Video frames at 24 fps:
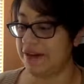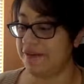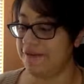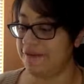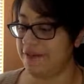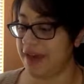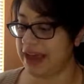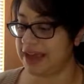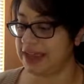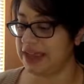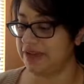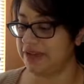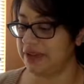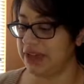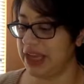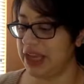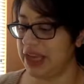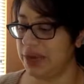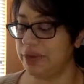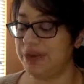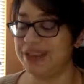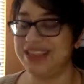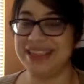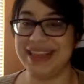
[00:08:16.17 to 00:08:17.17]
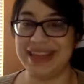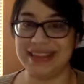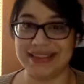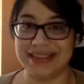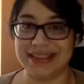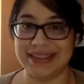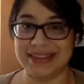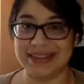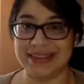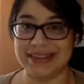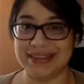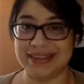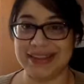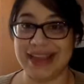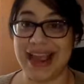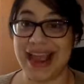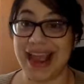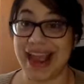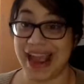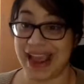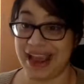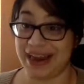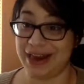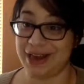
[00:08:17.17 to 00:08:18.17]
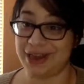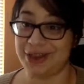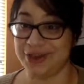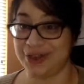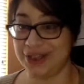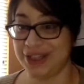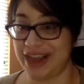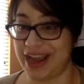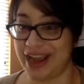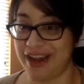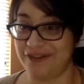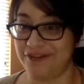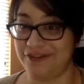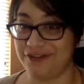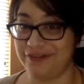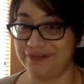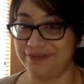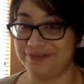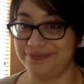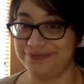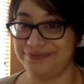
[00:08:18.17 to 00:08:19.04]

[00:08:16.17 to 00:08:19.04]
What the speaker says: effectively with dentists and other staff.